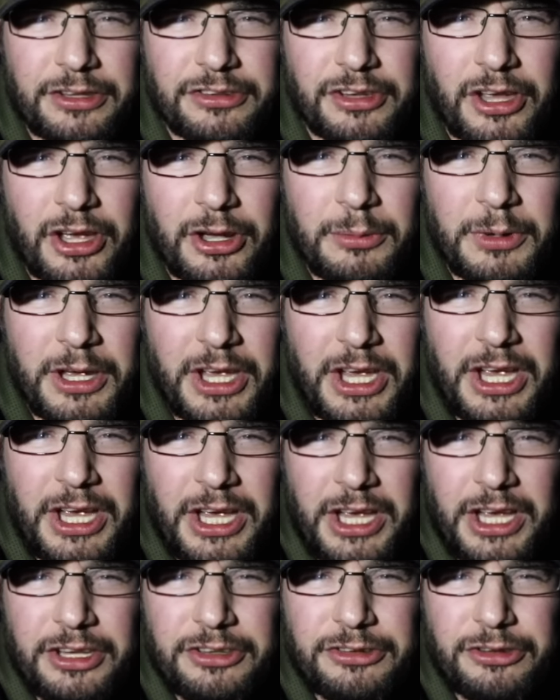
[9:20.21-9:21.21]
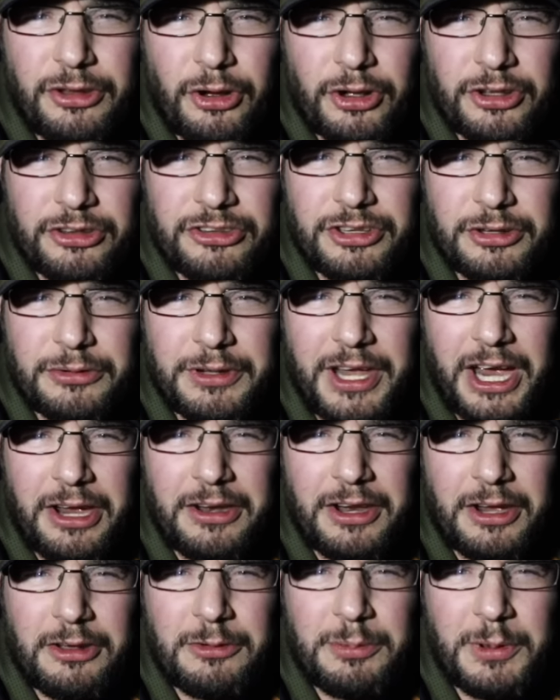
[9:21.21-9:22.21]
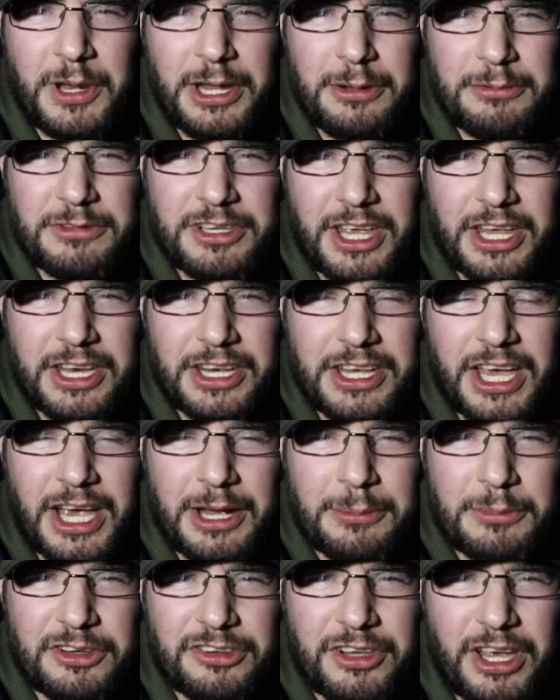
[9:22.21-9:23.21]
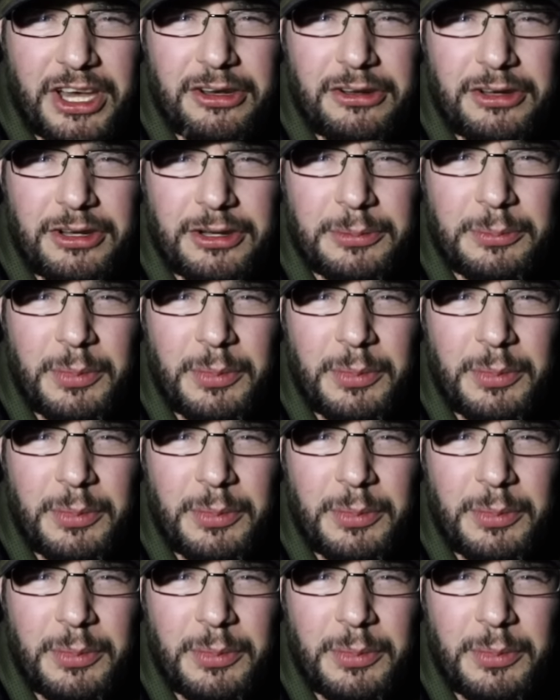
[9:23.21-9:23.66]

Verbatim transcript: So it's not until now that we've been able to get the cameras out.